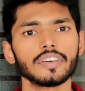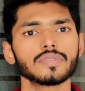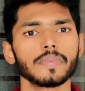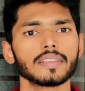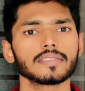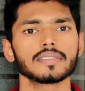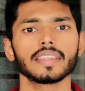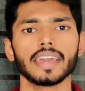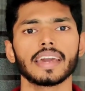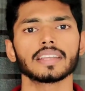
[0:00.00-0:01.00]
which means
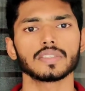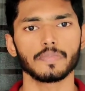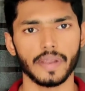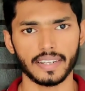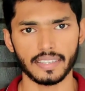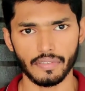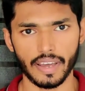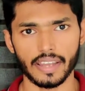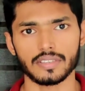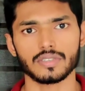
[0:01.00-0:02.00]
they can spread the
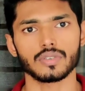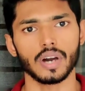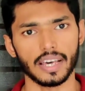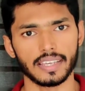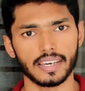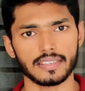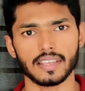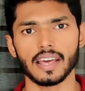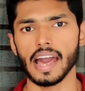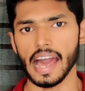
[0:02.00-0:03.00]
virus to
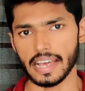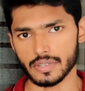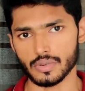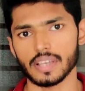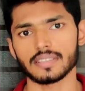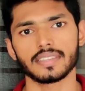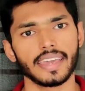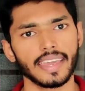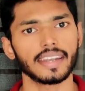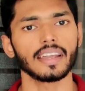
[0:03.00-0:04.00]
others as soon as
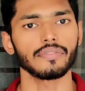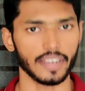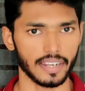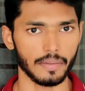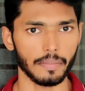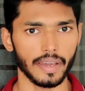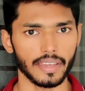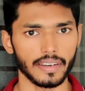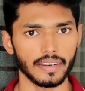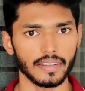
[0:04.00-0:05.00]
they get affected by
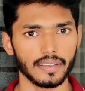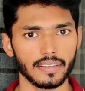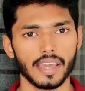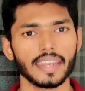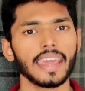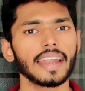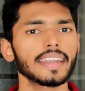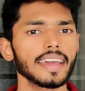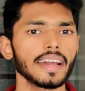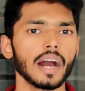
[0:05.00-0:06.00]
it. It
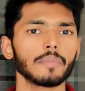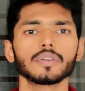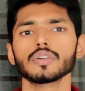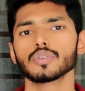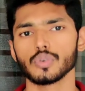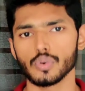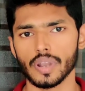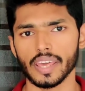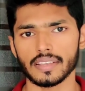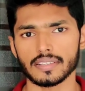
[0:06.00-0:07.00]
can take up to
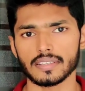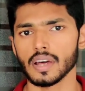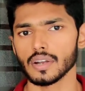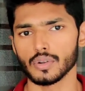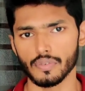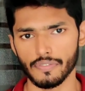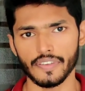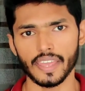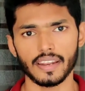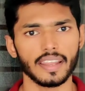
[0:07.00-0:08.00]
two days to
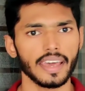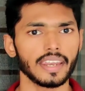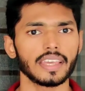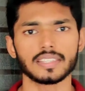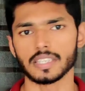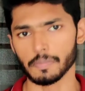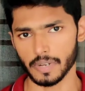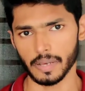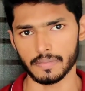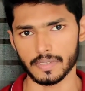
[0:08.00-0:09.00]
feel any
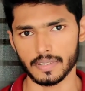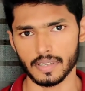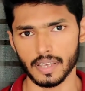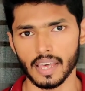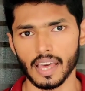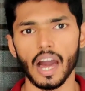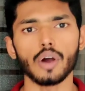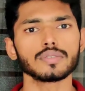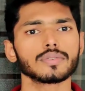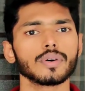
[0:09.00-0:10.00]
symptoms.
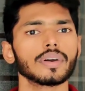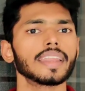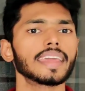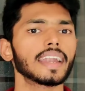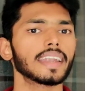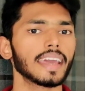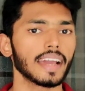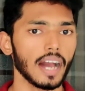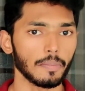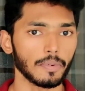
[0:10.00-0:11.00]
Also, it can
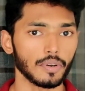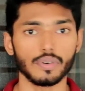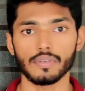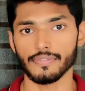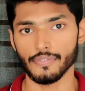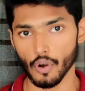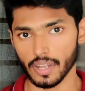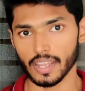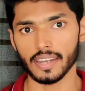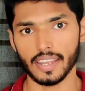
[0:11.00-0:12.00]
take up to
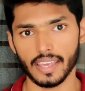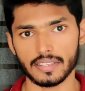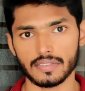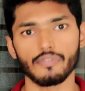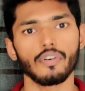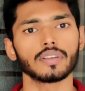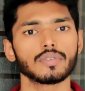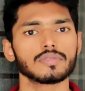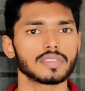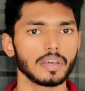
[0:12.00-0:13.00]
14 days for
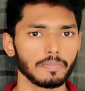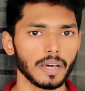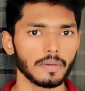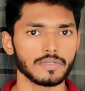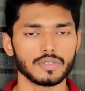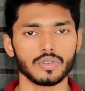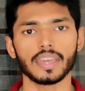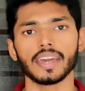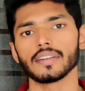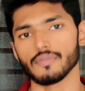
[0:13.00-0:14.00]
those symptoms
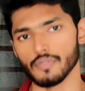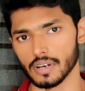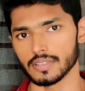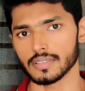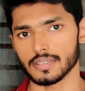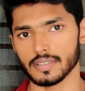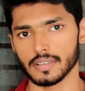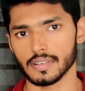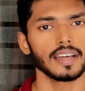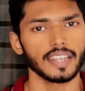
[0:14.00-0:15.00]
to get worse.
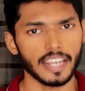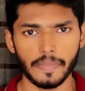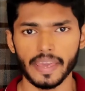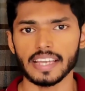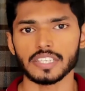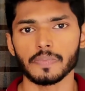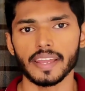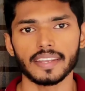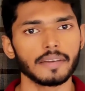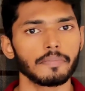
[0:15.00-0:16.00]
Let me explain
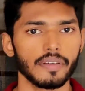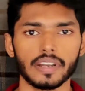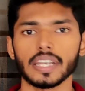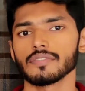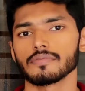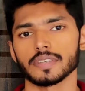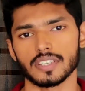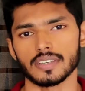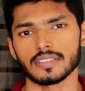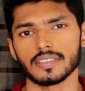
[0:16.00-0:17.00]
the preventive
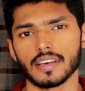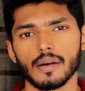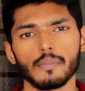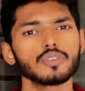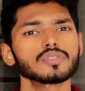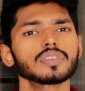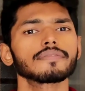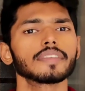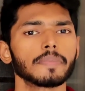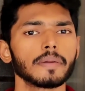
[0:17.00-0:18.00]
measures. Most of the
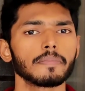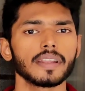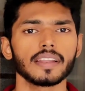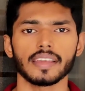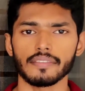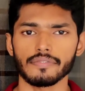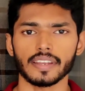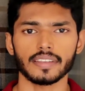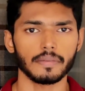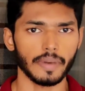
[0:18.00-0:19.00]
people
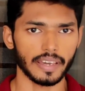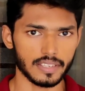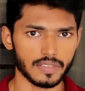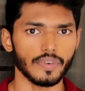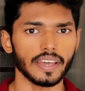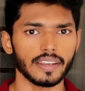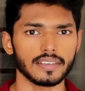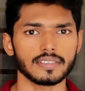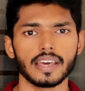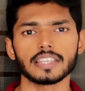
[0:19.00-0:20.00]
infected by this virus
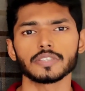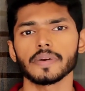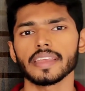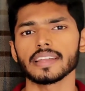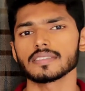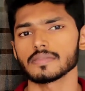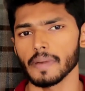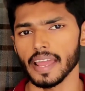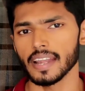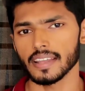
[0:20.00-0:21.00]
experience
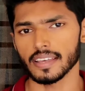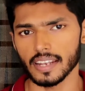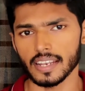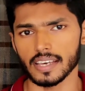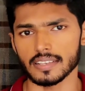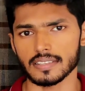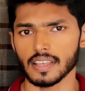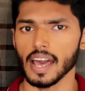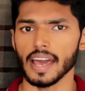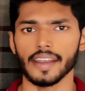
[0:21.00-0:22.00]
mild illness
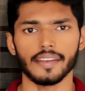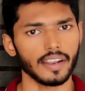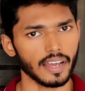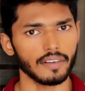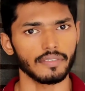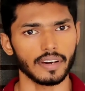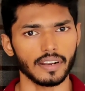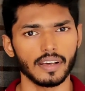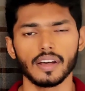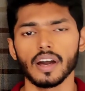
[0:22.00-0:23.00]
and recover.
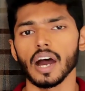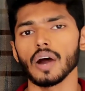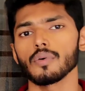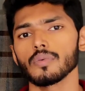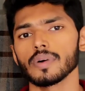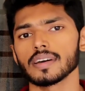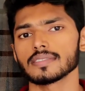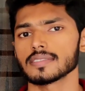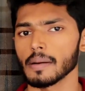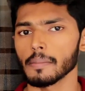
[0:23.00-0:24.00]
However,
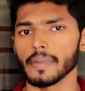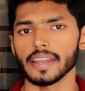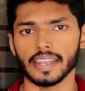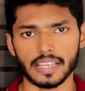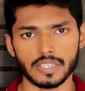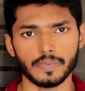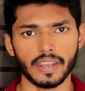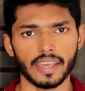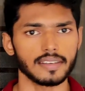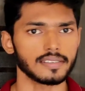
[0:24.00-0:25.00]
some might
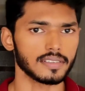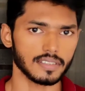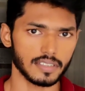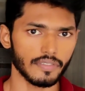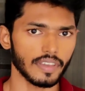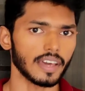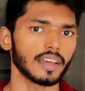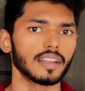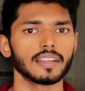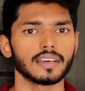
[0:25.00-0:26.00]
experience severe
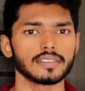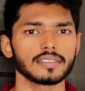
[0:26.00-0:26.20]
illness.